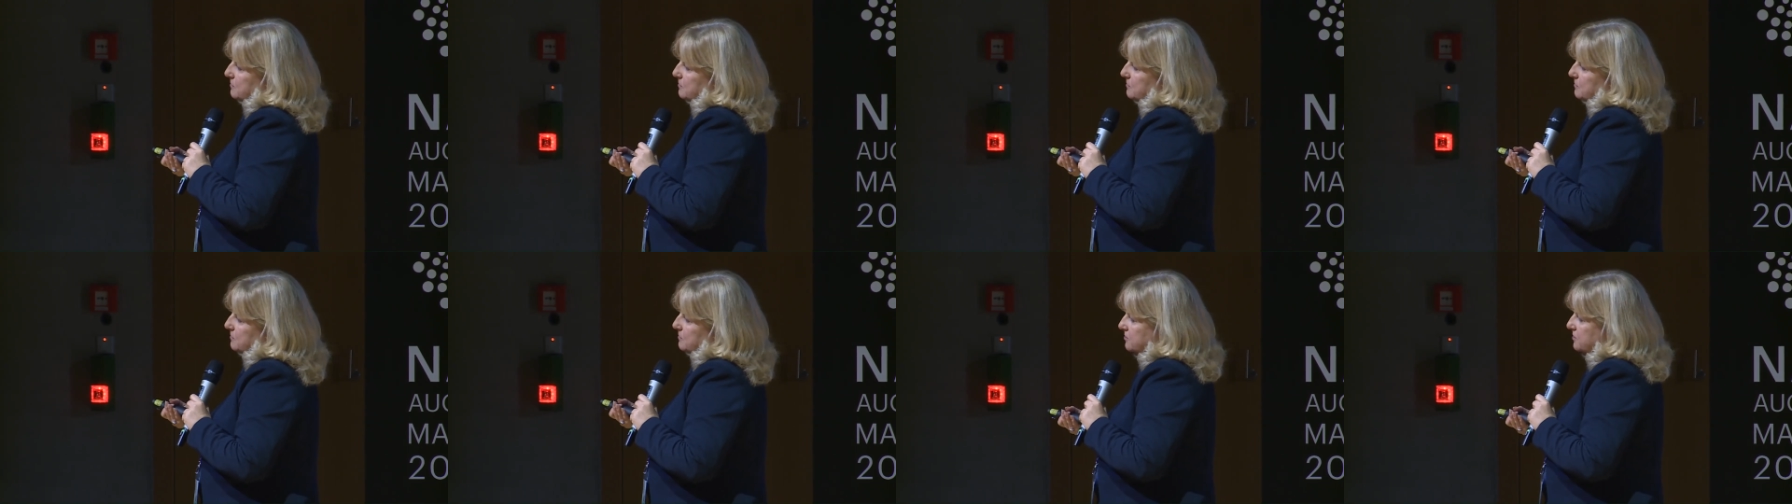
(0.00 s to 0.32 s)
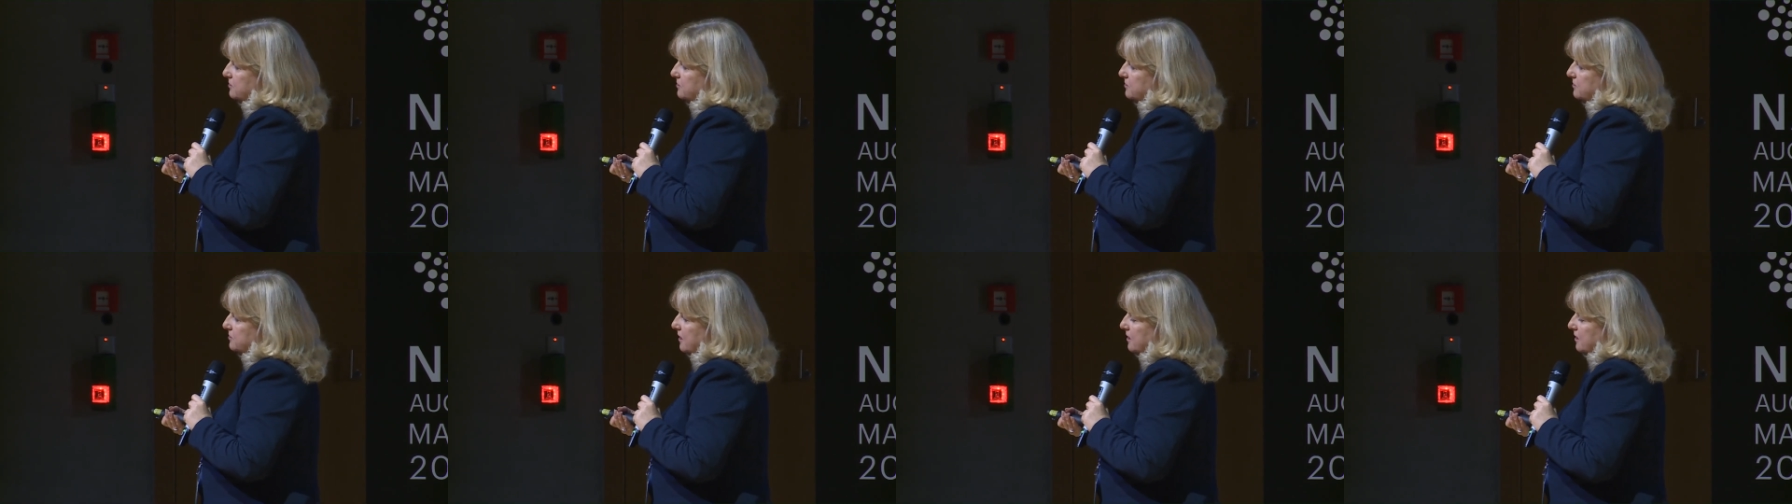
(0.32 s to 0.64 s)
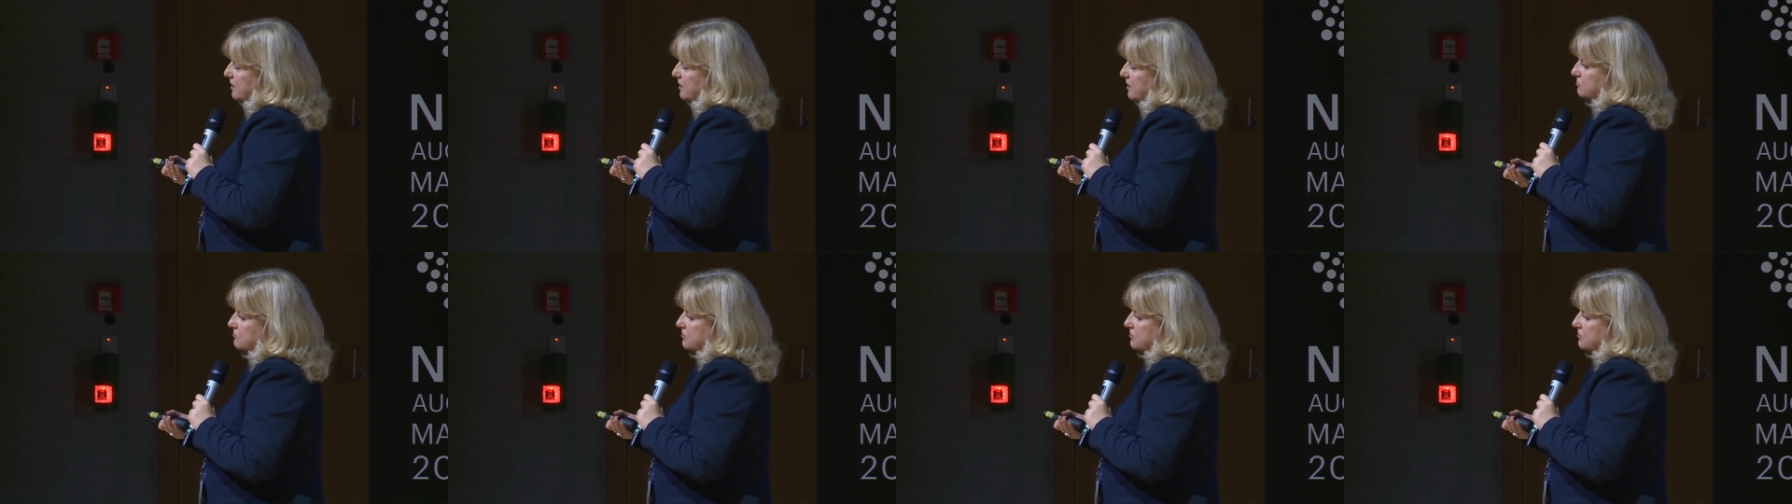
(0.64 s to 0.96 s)
of
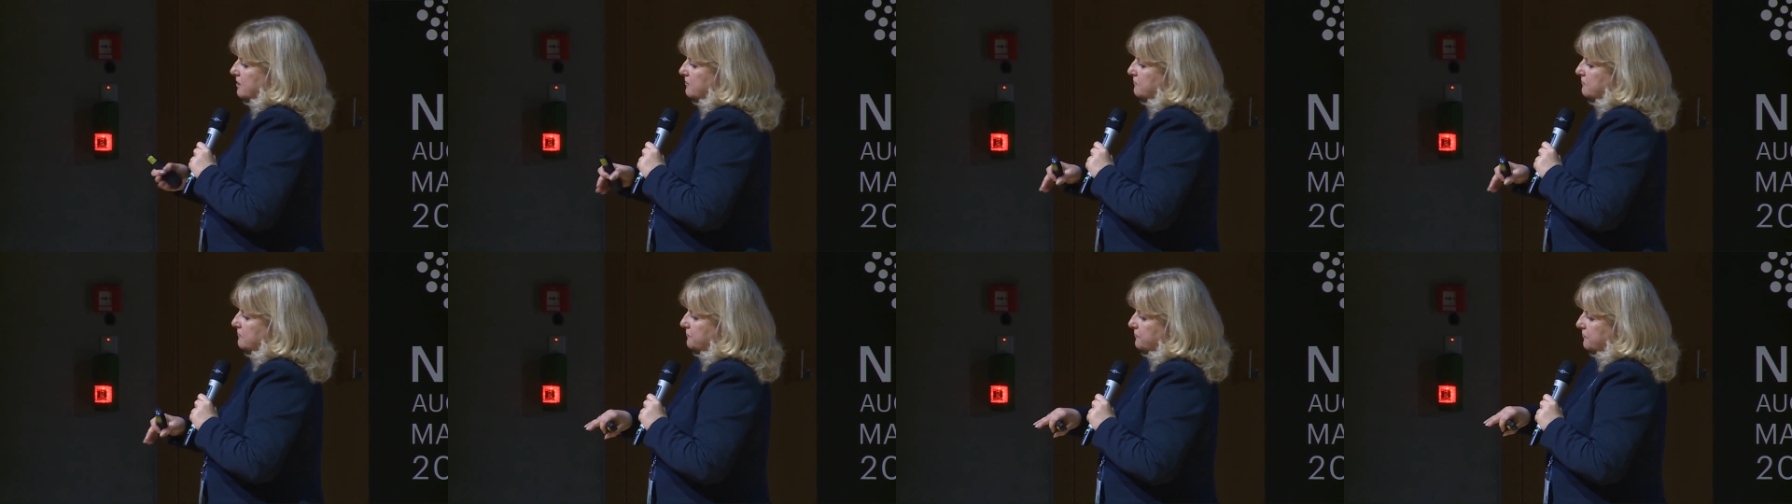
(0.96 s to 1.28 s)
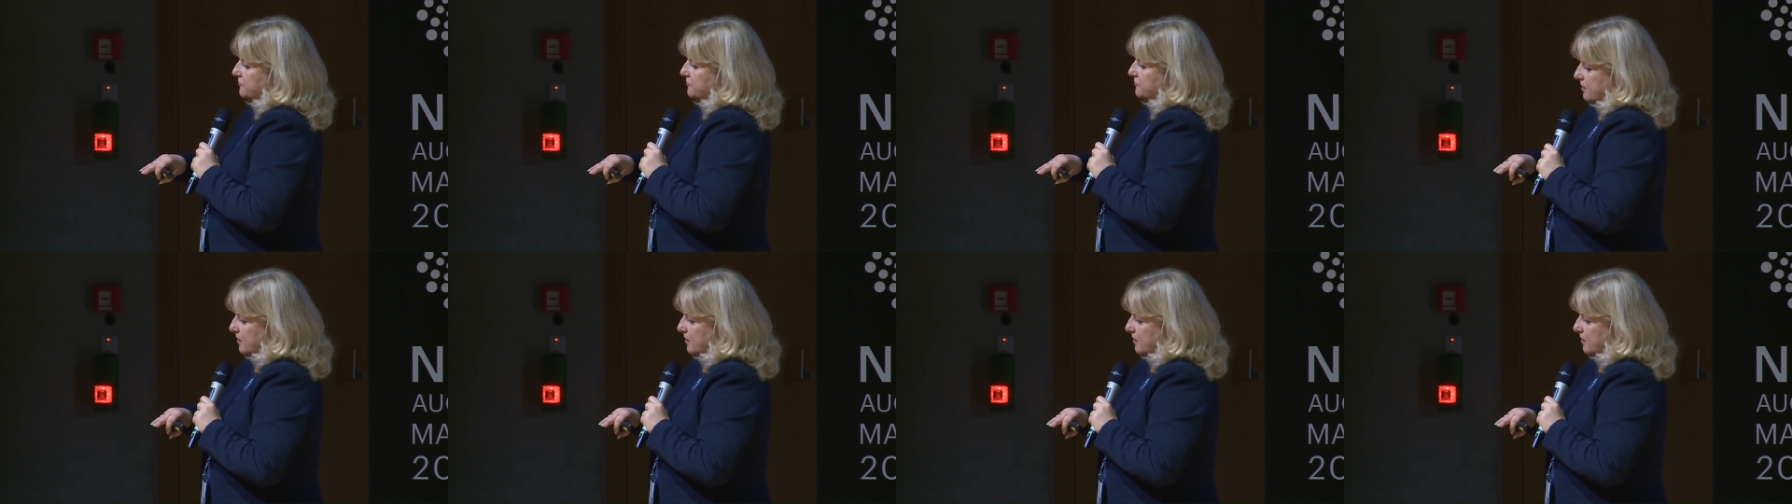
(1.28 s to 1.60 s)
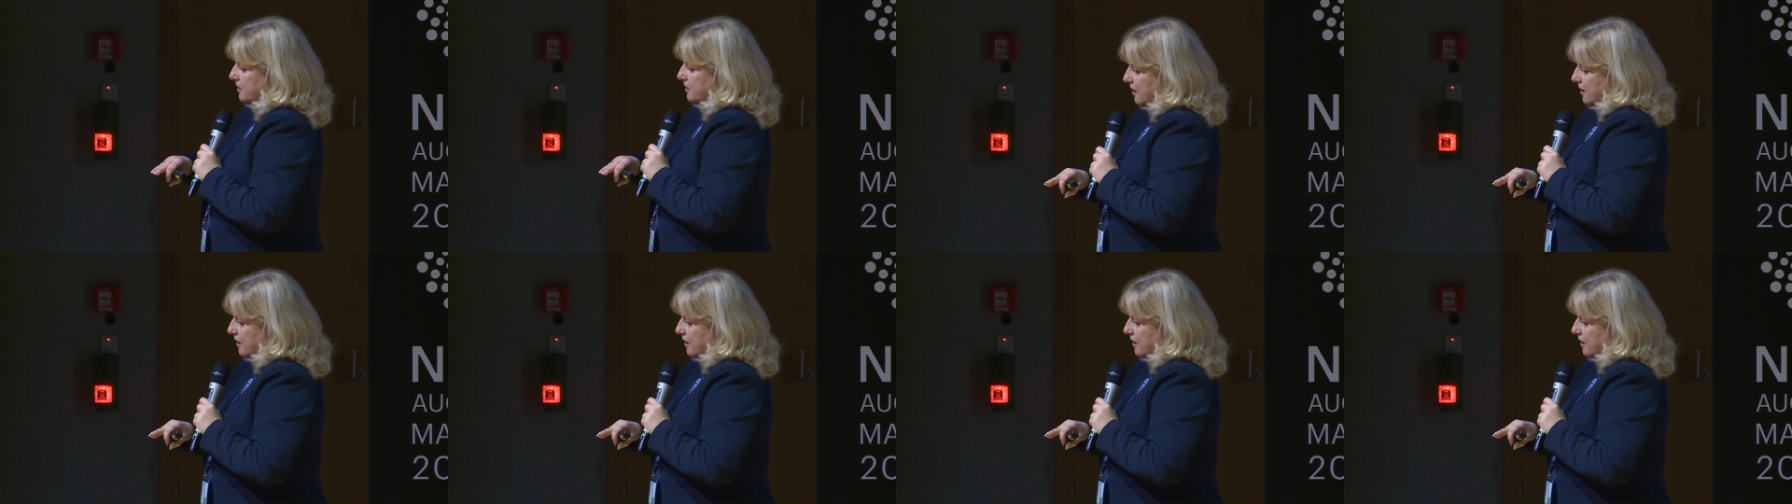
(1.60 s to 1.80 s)
material to have uh,